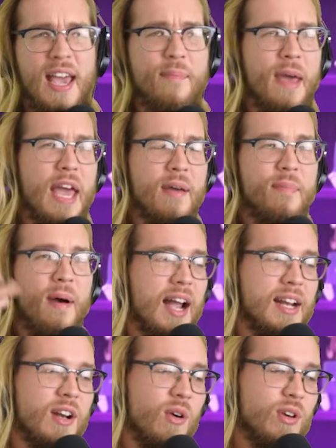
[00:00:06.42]
Hey, babe,
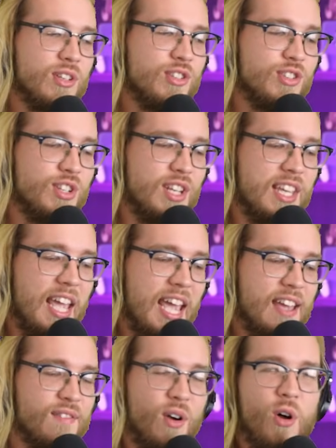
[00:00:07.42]
I noticed you
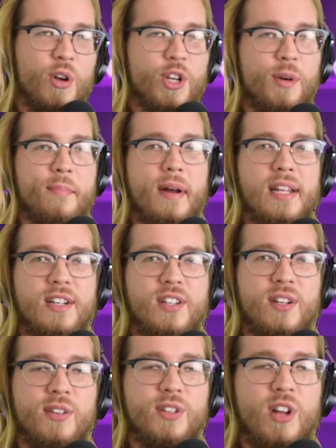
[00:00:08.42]
gave all your money
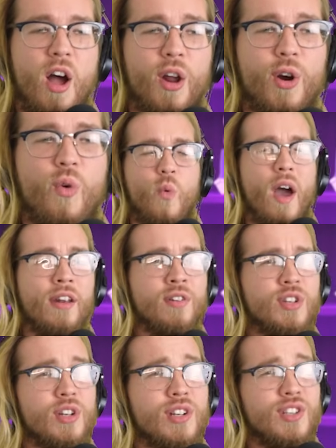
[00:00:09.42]
to your daughter. Why
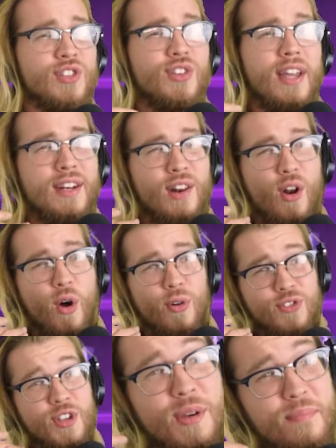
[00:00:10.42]
don't you just send it
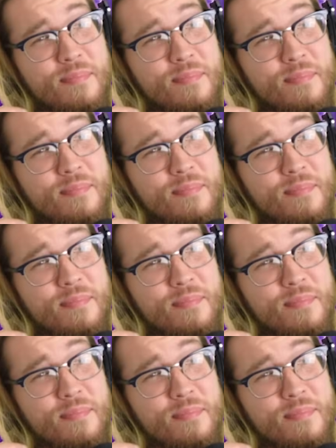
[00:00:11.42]
all to